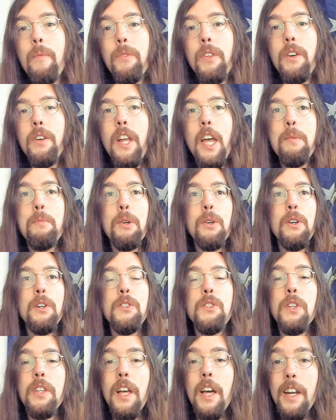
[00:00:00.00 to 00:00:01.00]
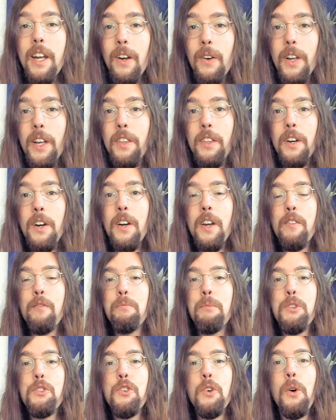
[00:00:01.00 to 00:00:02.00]
There are neighborhoods in that area that aren't
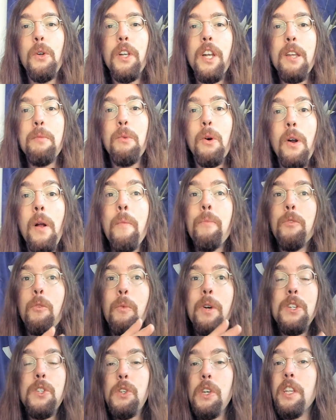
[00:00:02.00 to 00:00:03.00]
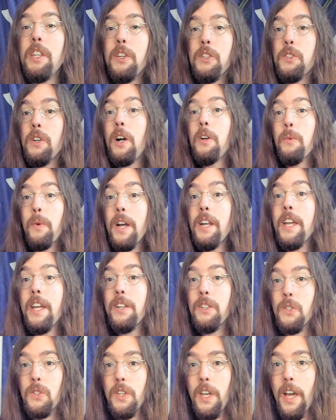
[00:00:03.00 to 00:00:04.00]
even patrolled anymore. We see this already
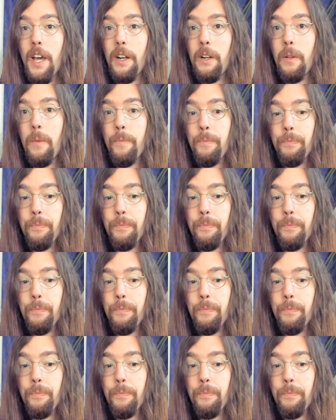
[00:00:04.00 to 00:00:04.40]
in Seattle.